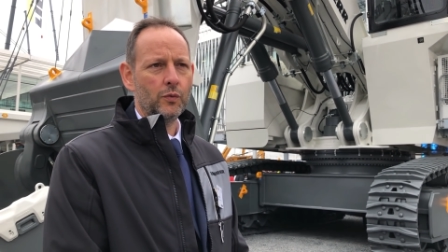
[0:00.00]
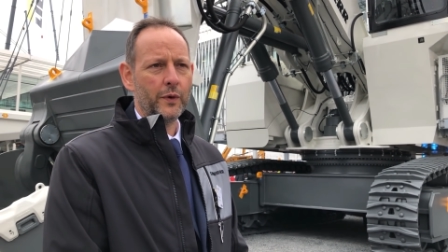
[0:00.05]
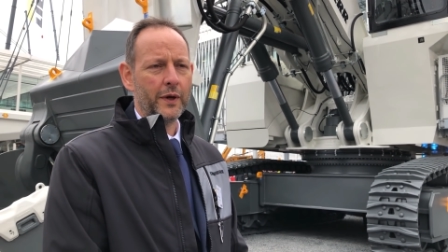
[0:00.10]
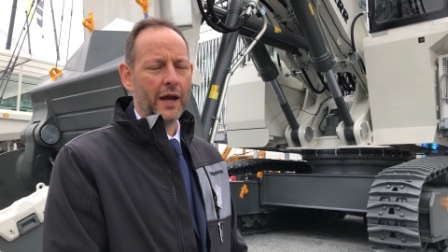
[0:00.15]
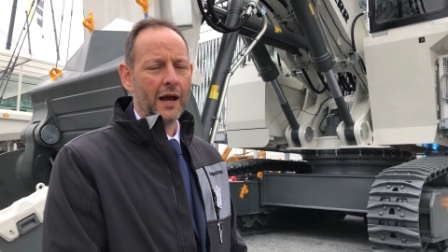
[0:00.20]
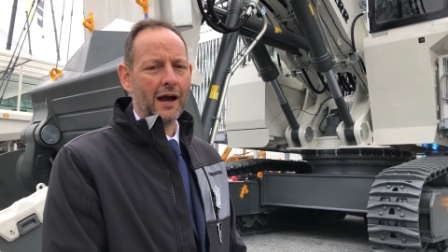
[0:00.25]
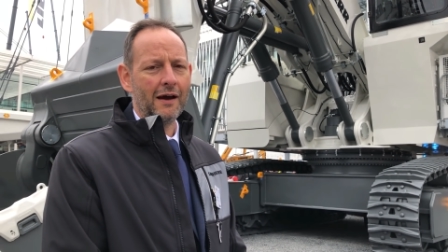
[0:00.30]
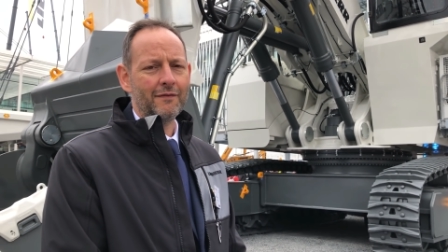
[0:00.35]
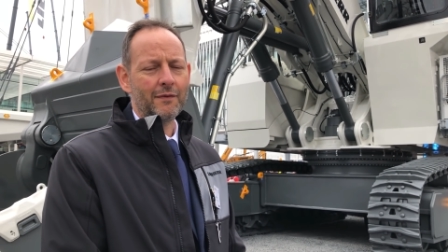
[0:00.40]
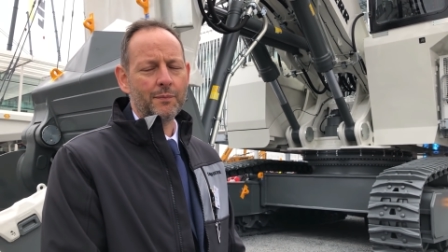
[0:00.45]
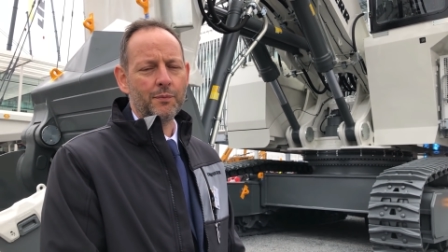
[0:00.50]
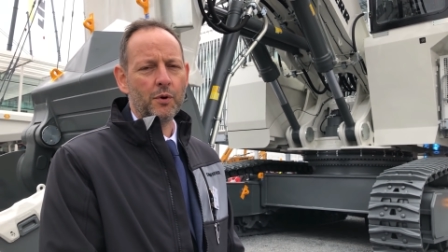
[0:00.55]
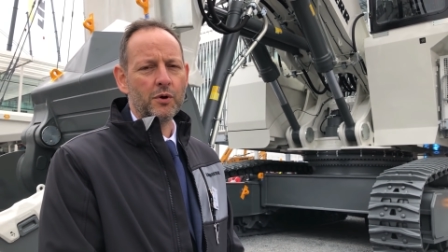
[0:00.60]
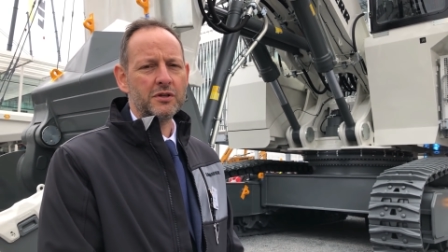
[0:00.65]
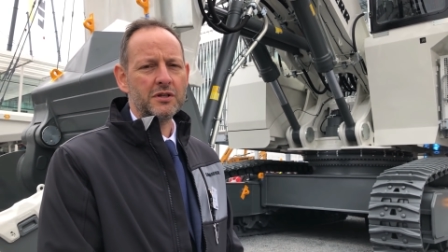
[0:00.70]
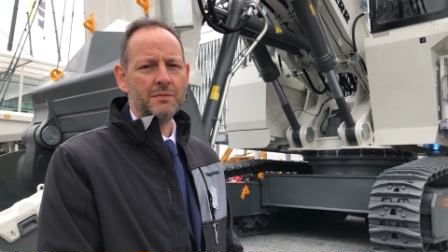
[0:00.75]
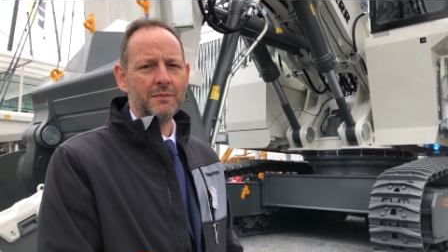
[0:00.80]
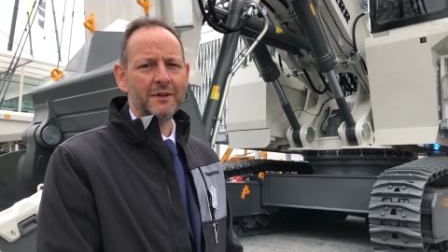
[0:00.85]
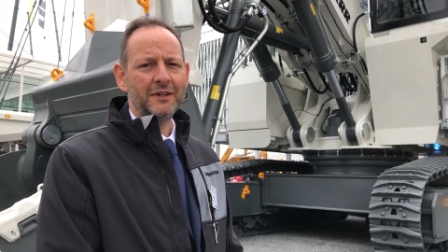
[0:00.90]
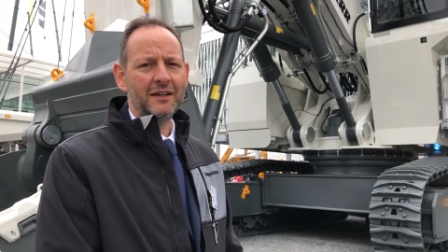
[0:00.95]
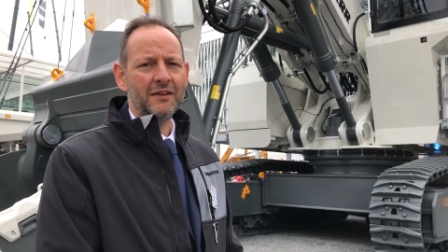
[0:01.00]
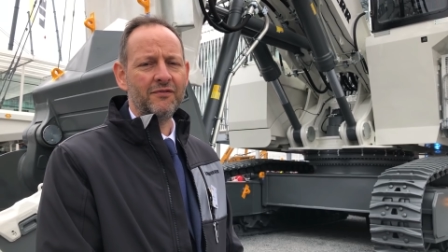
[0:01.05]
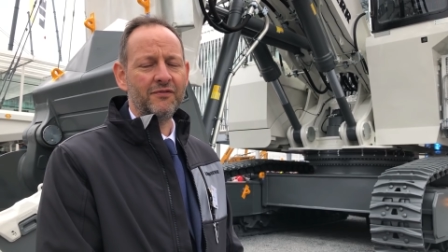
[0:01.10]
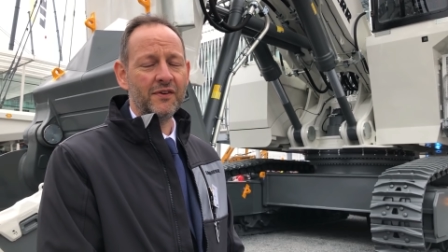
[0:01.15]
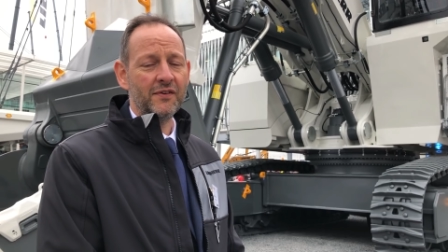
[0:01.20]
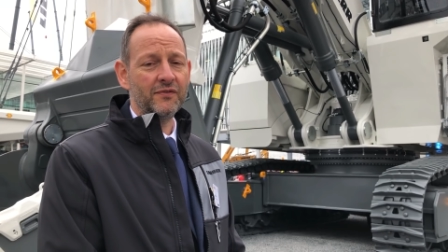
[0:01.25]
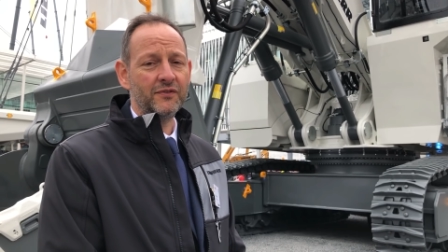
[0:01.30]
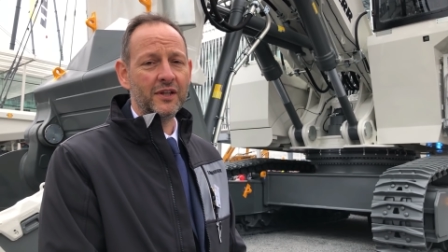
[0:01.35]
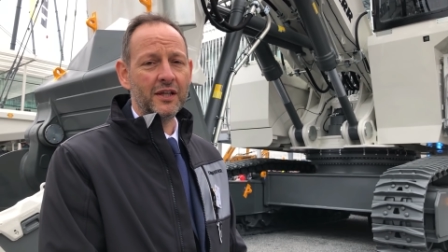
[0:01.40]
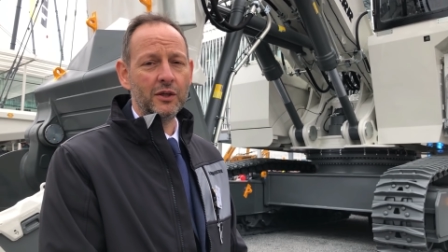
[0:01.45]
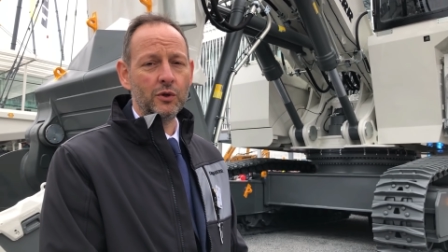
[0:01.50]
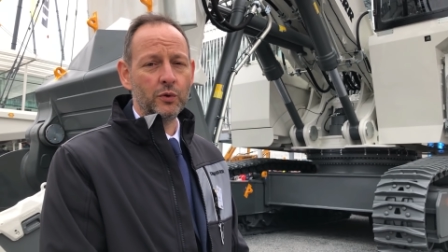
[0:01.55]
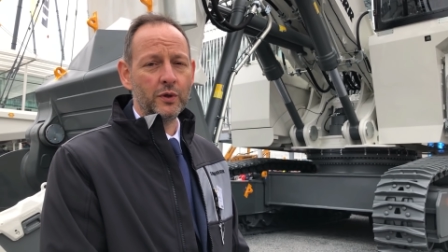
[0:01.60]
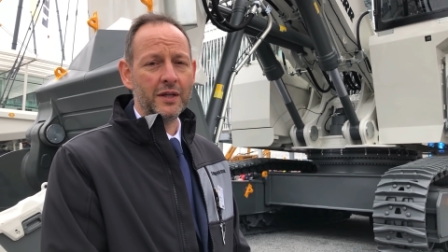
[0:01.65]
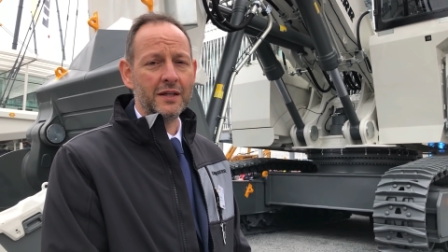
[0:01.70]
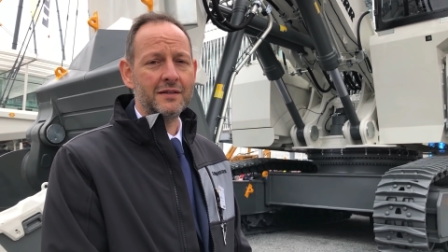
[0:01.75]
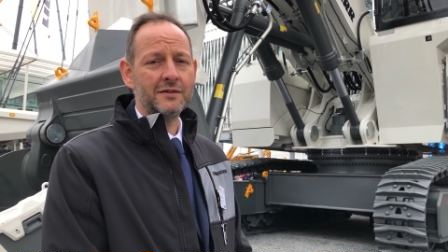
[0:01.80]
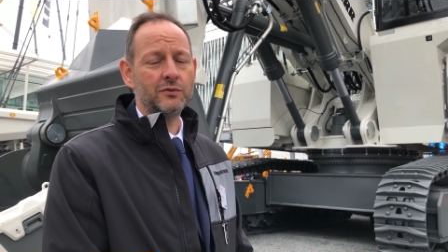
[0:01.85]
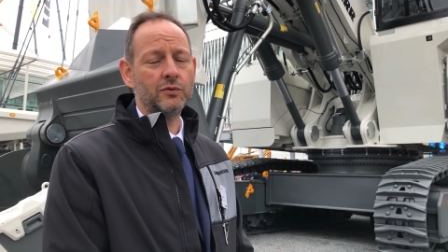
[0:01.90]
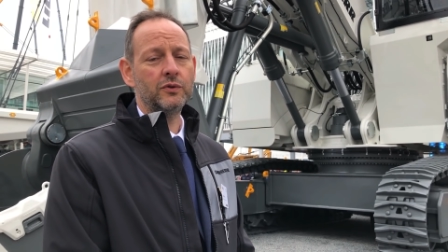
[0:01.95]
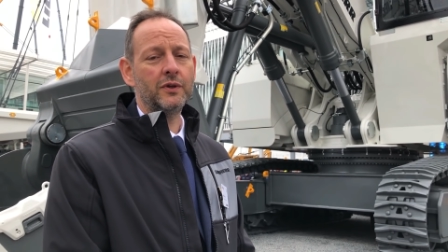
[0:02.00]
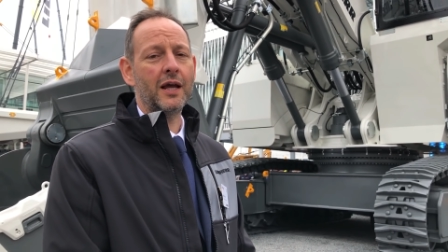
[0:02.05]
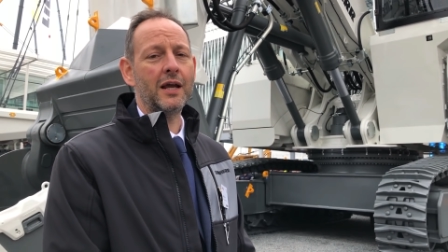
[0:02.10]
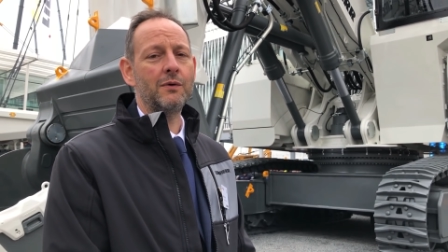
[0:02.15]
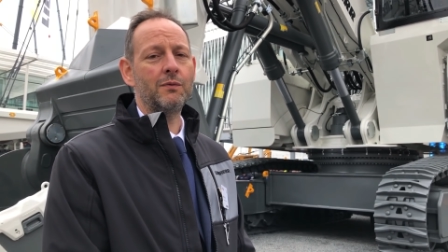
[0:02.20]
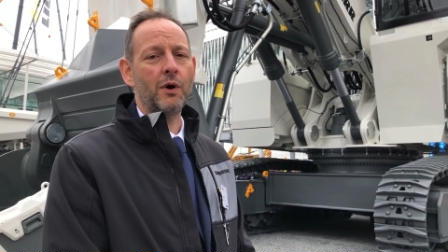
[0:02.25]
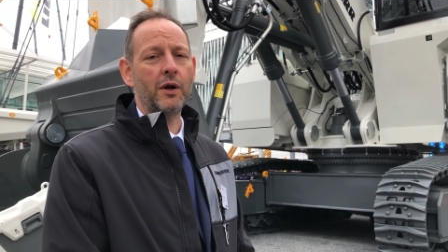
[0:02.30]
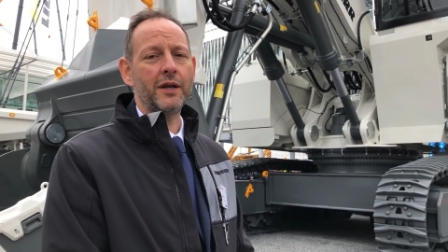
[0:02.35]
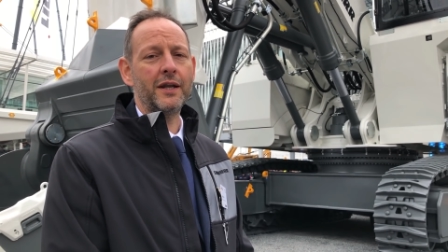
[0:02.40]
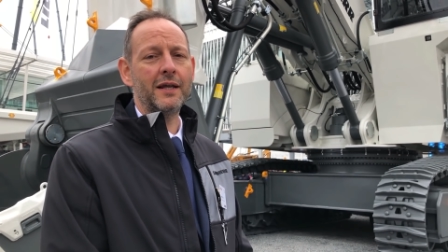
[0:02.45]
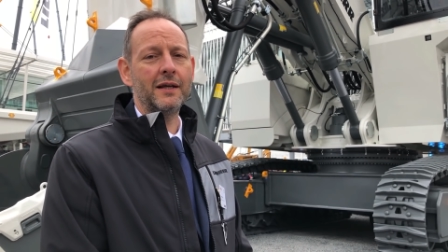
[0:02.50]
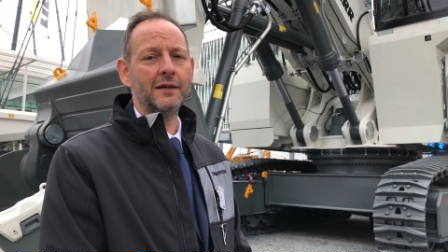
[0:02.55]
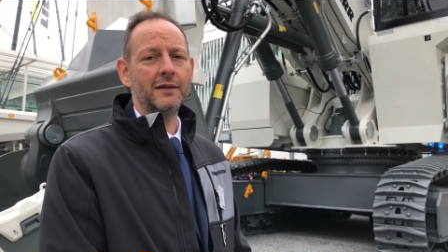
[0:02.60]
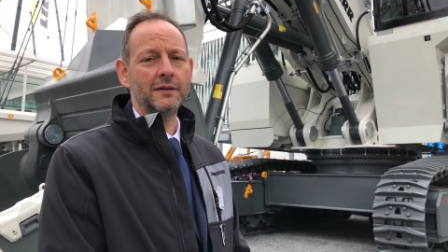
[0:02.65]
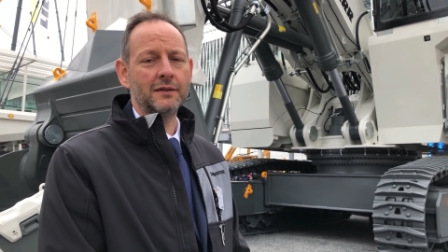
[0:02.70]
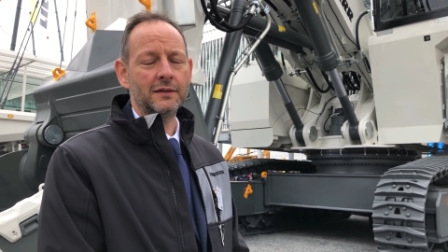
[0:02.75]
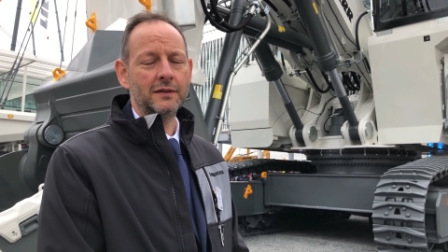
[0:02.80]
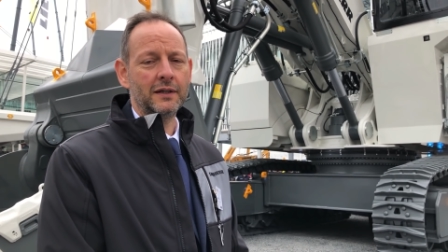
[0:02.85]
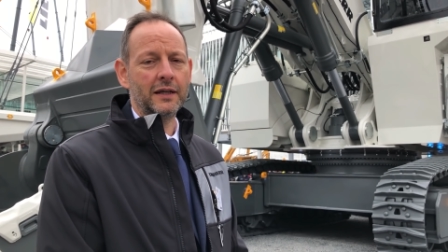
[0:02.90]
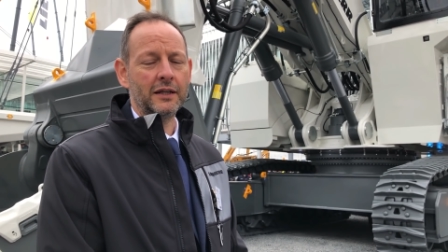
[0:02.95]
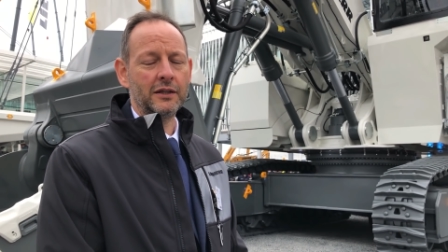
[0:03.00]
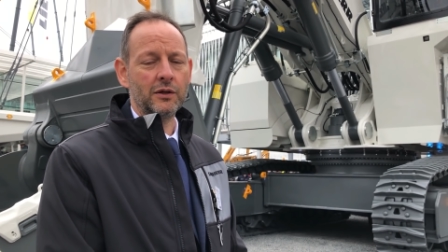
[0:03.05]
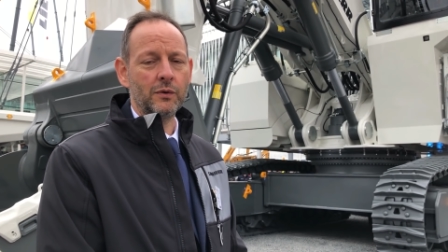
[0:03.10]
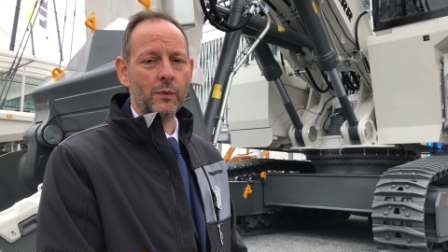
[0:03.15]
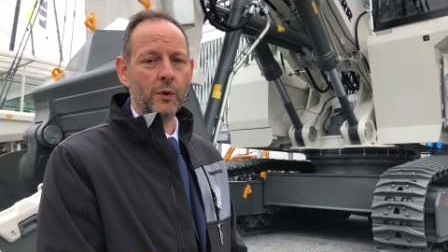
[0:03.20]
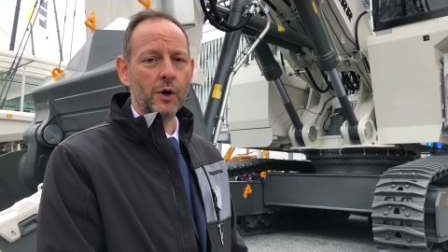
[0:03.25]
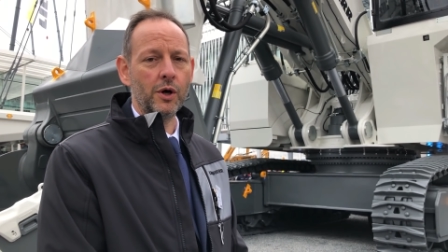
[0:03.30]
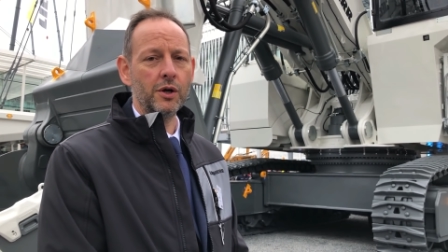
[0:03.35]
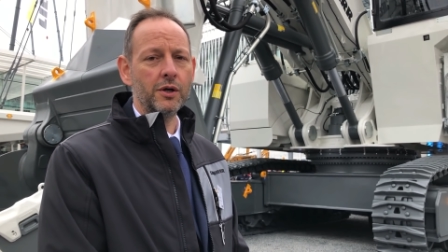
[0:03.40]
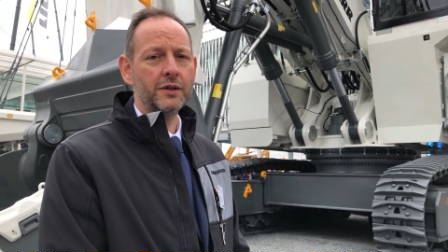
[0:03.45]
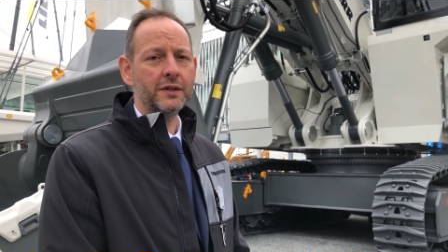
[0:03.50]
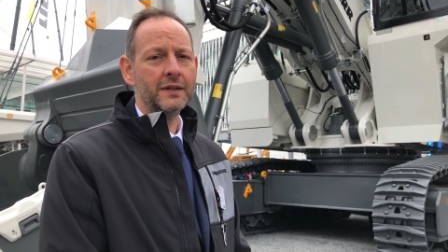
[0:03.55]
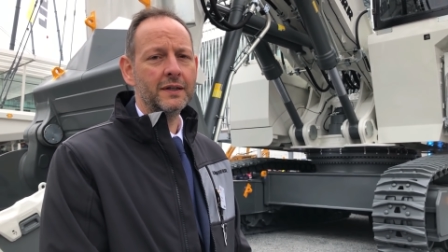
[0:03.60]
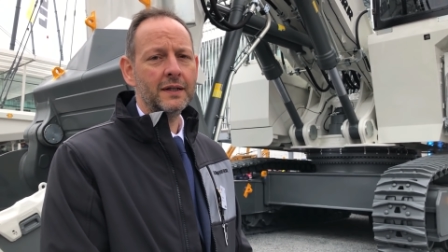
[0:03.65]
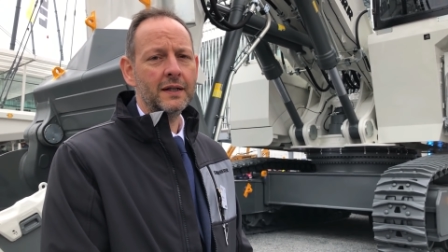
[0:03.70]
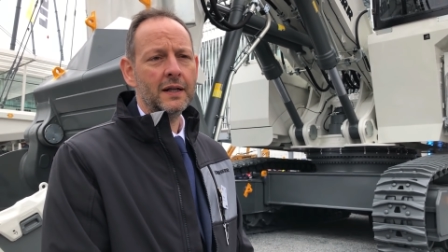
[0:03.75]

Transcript: We have approximately 50 units today running in the world,